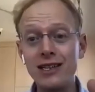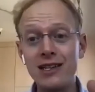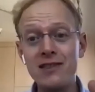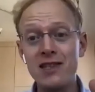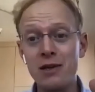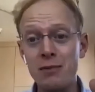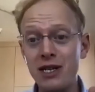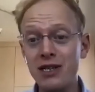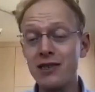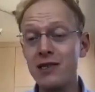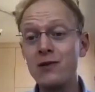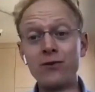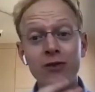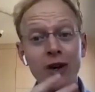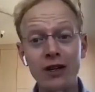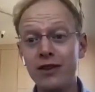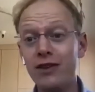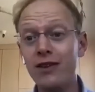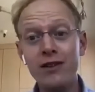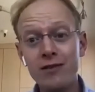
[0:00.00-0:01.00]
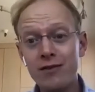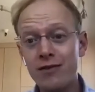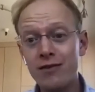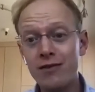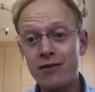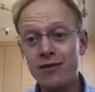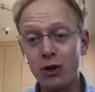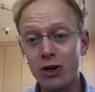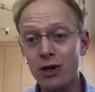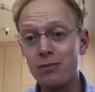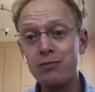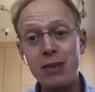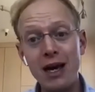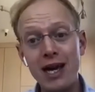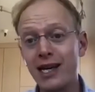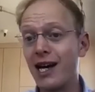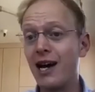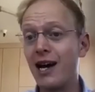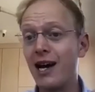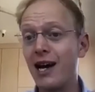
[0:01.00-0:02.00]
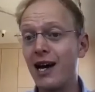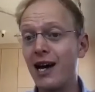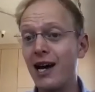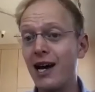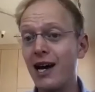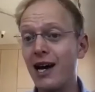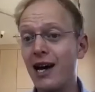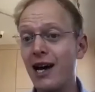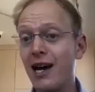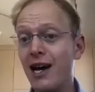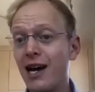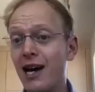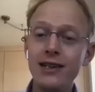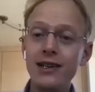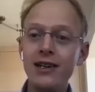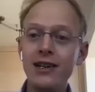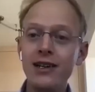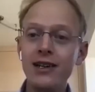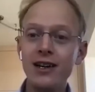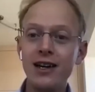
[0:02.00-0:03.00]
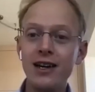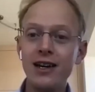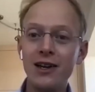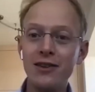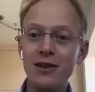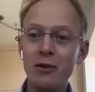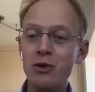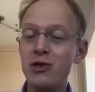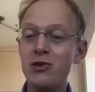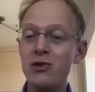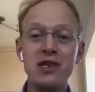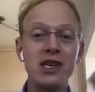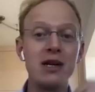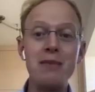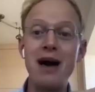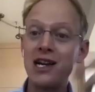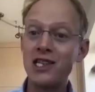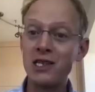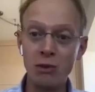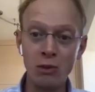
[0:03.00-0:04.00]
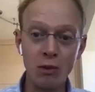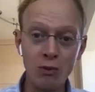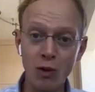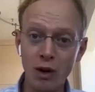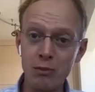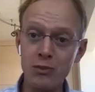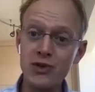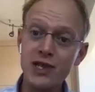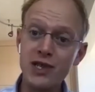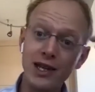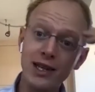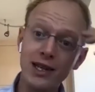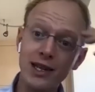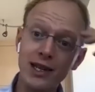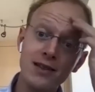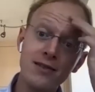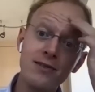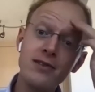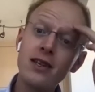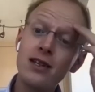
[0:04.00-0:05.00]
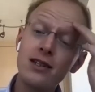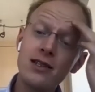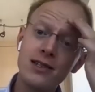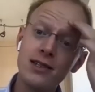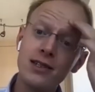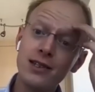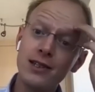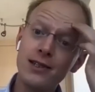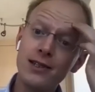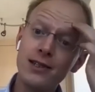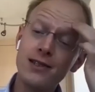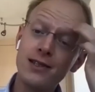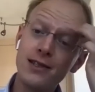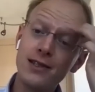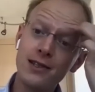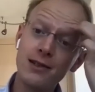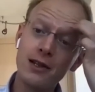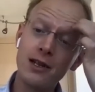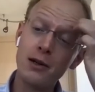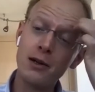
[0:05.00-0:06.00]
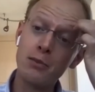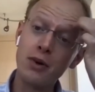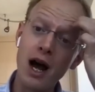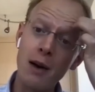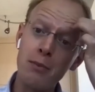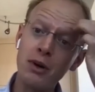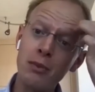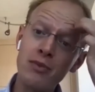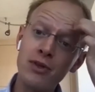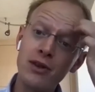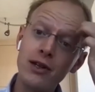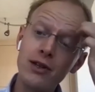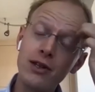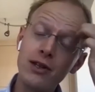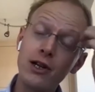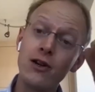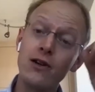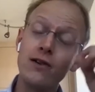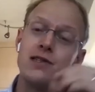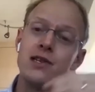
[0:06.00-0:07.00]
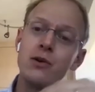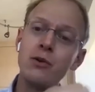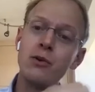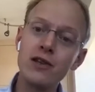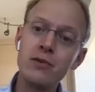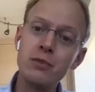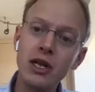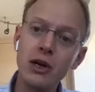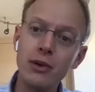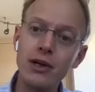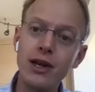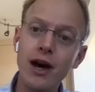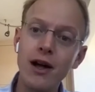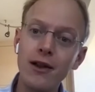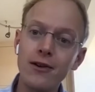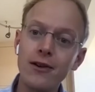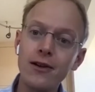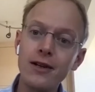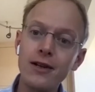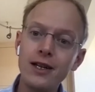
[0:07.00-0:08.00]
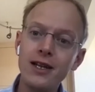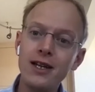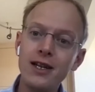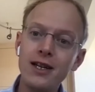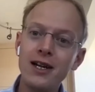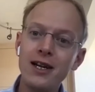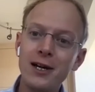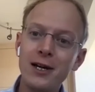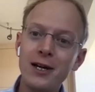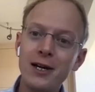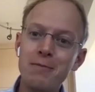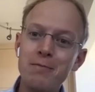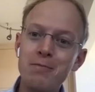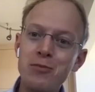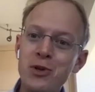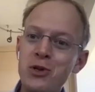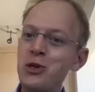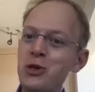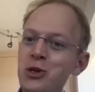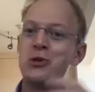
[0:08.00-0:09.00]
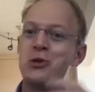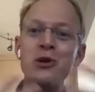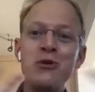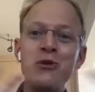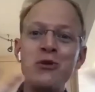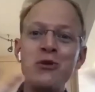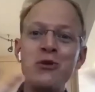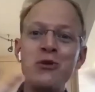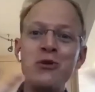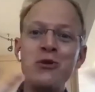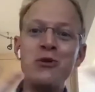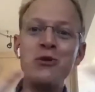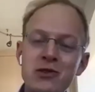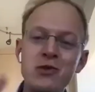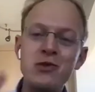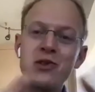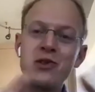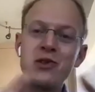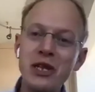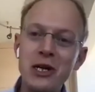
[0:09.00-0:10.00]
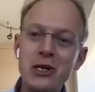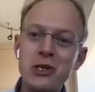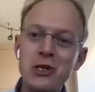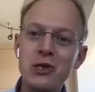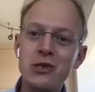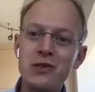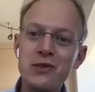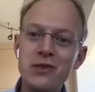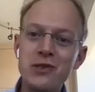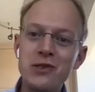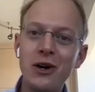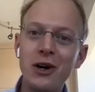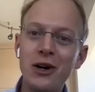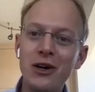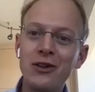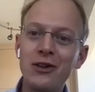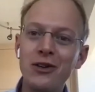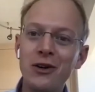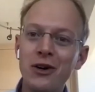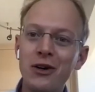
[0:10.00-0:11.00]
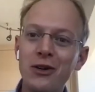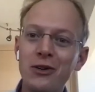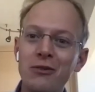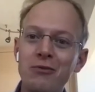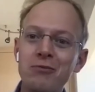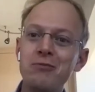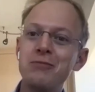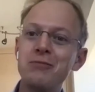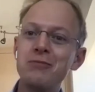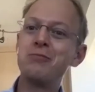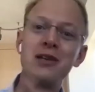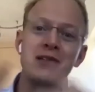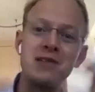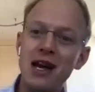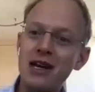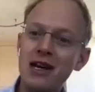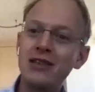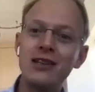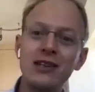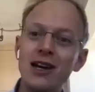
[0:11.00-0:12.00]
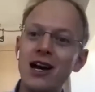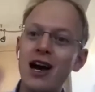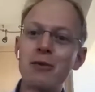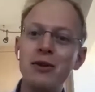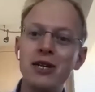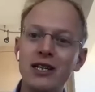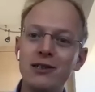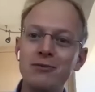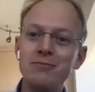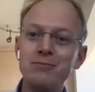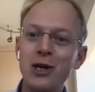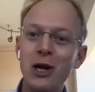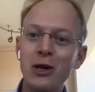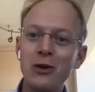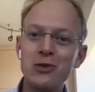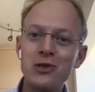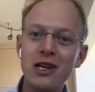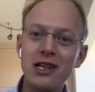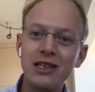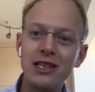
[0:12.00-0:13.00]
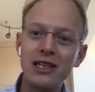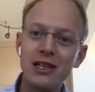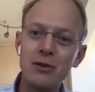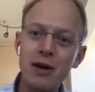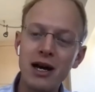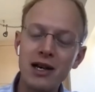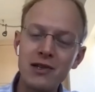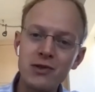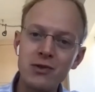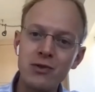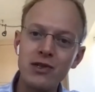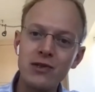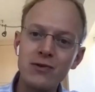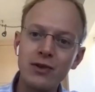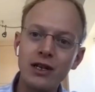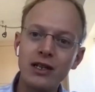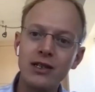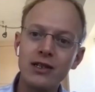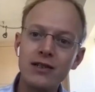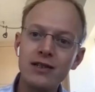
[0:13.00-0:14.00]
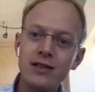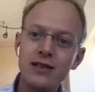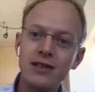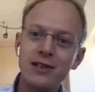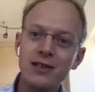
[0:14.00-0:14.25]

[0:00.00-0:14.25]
needs to be in this fund that we're paying out at 1% a day, and that we're using a maximum of 1% of to prop up the currency when it's below $1. Do you have estimates or simulations on exactly how many dollars likely need to pass through this fund?